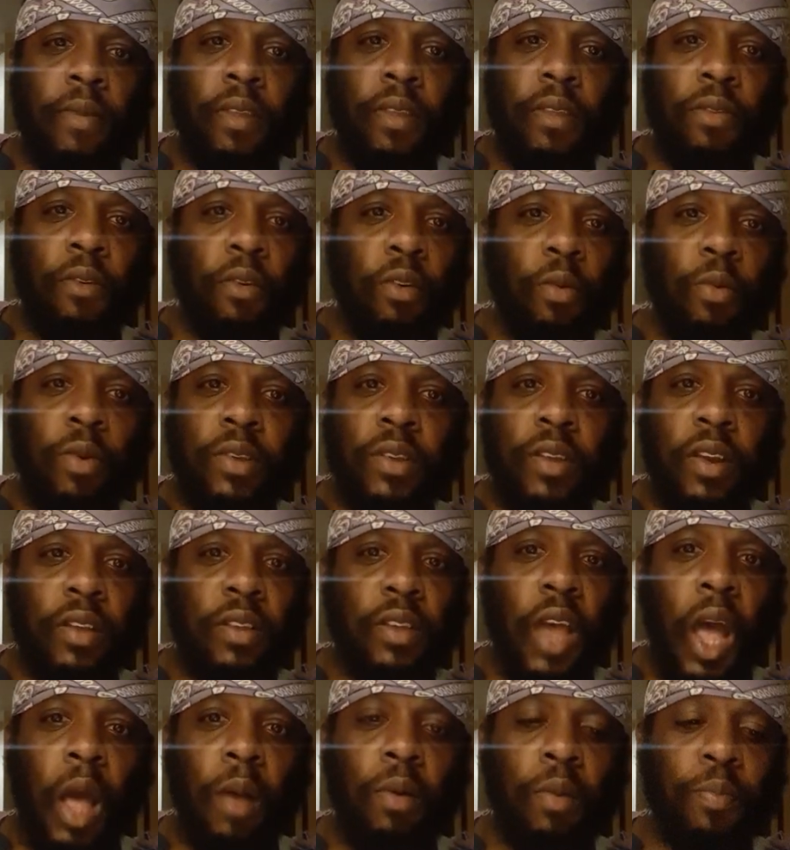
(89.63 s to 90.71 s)
Thought it wasn't a
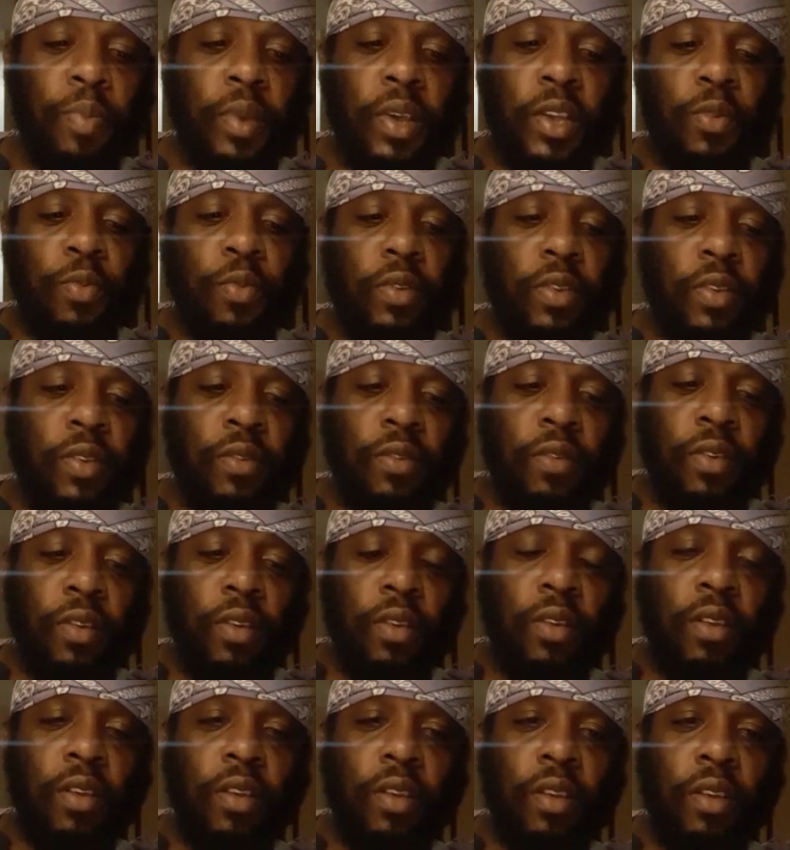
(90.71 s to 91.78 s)
time of peace.
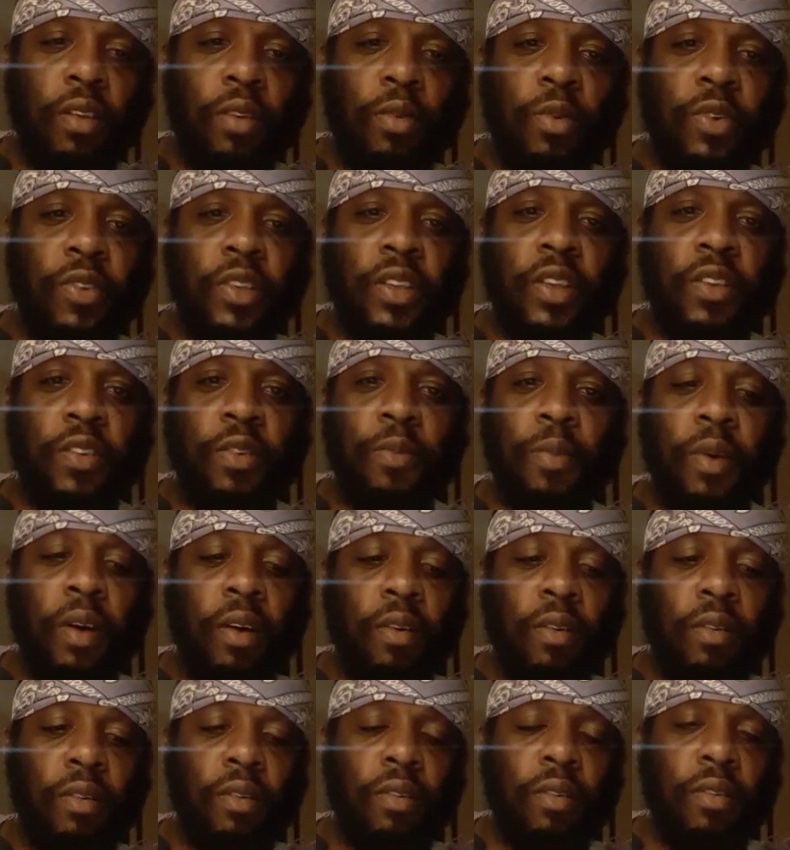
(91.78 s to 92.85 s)
What's this about?
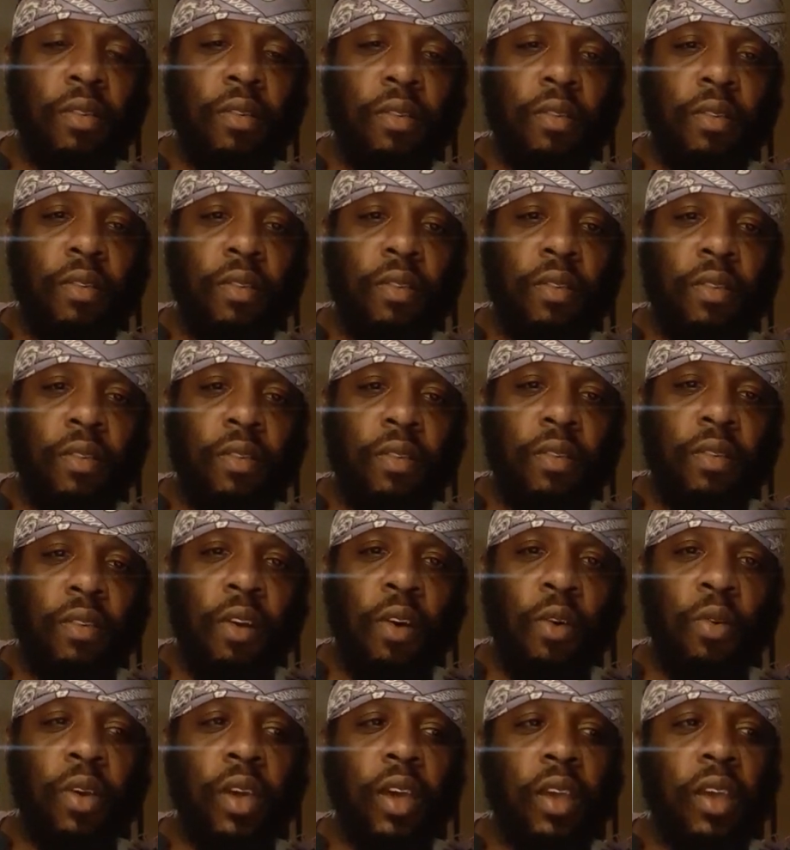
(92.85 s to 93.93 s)

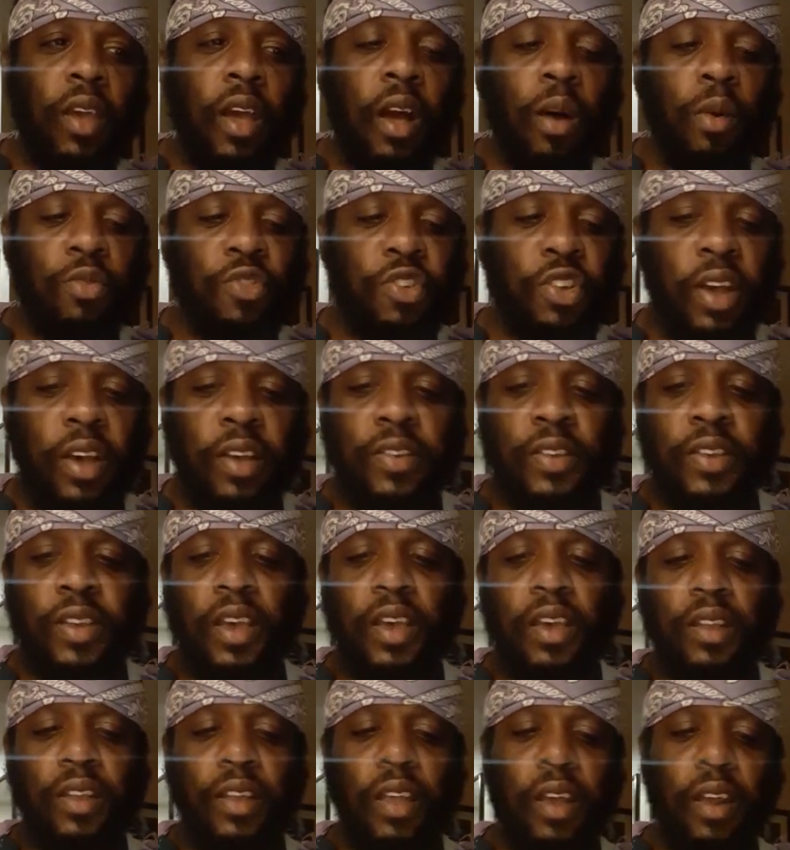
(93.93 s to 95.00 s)
Okay, Yahweh Shai
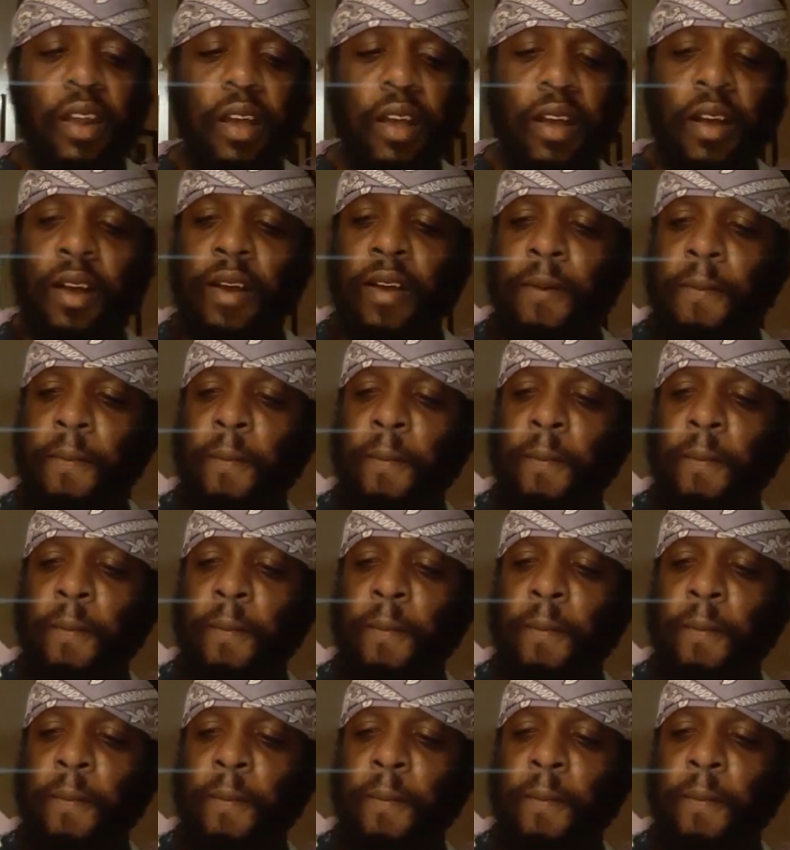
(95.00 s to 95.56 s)
said that